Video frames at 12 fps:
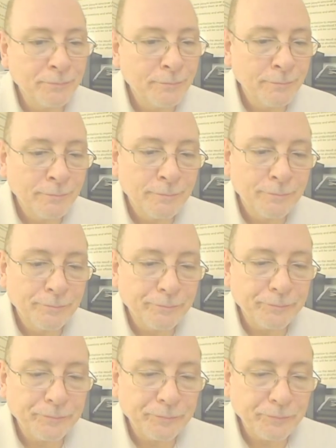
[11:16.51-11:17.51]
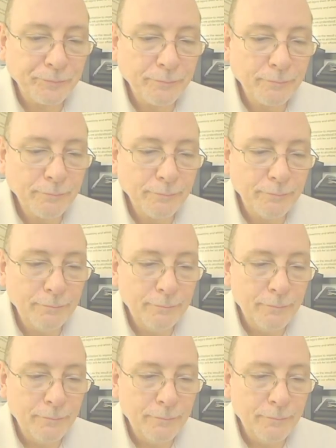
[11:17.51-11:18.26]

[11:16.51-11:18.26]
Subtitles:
Nobody speaks.